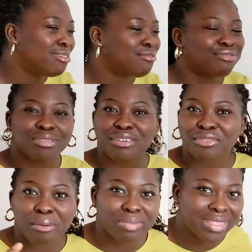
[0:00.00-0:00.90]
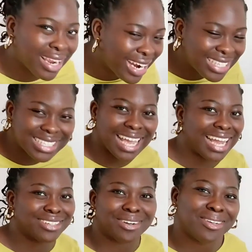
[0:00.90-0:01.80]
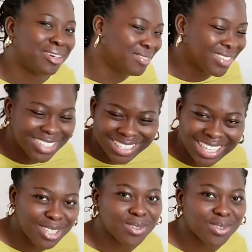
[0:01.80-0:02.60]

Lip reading: free from dirt and all of those things.